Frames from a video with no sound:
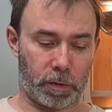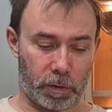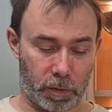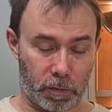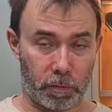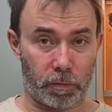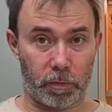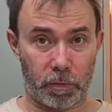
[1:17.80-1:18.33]

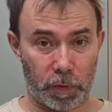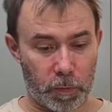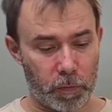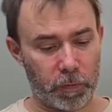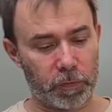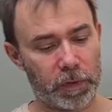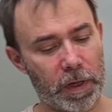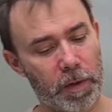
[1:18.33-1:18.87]

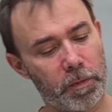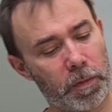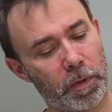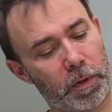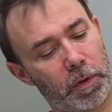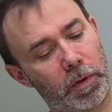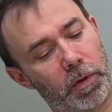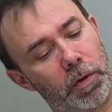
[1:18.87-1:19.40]
remove them,
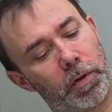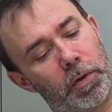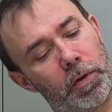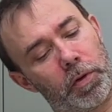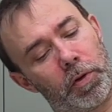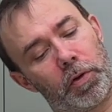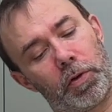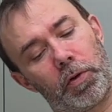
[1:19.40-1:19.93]

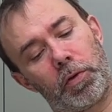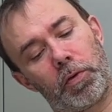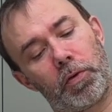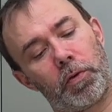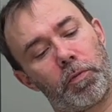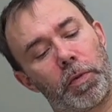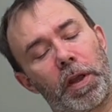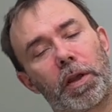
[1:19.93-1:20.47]

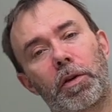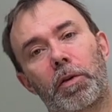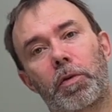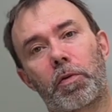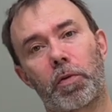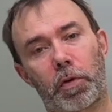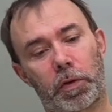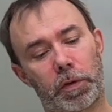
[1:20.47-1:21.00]
you make a
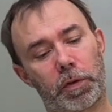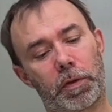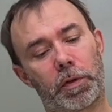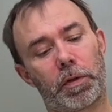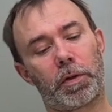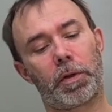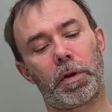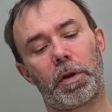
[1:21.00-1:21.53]
cross
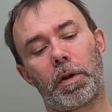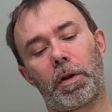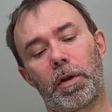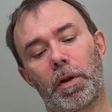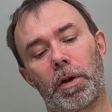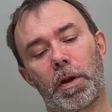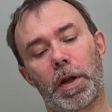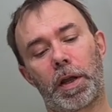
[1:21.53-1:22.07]

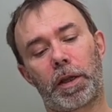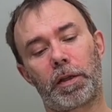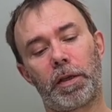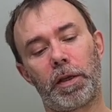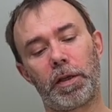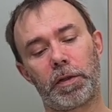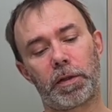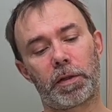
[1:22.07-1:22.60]
like
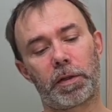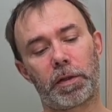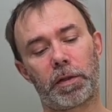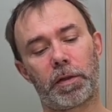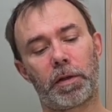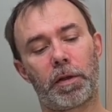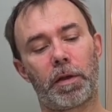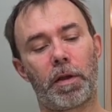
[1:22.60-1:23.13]
this,
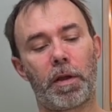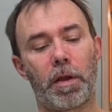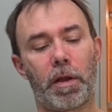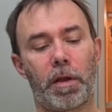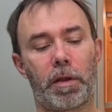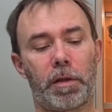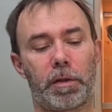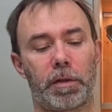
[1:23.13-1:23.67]

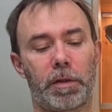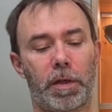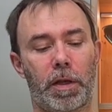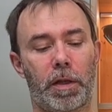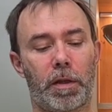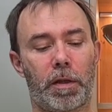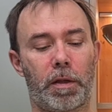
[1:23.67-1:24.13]
then